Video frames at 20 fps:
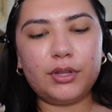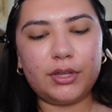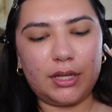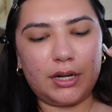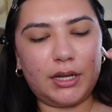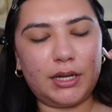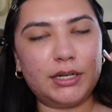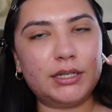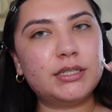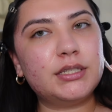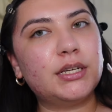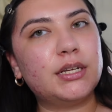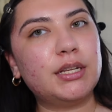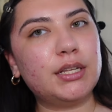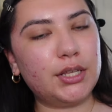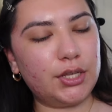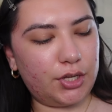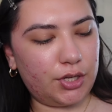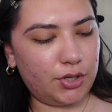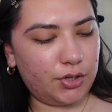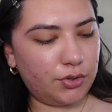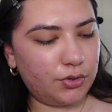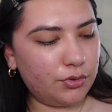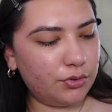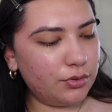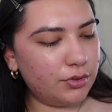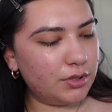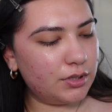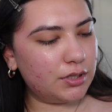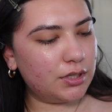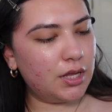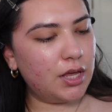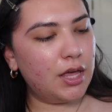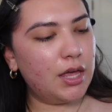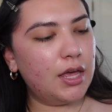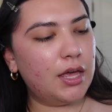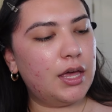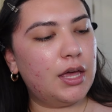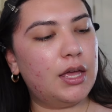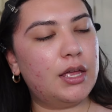that I did use,
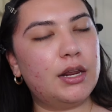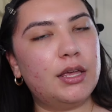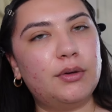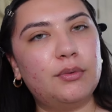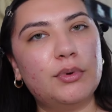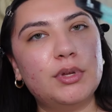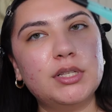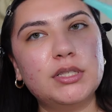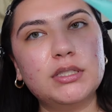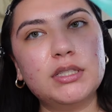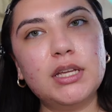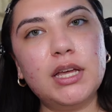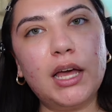and it was the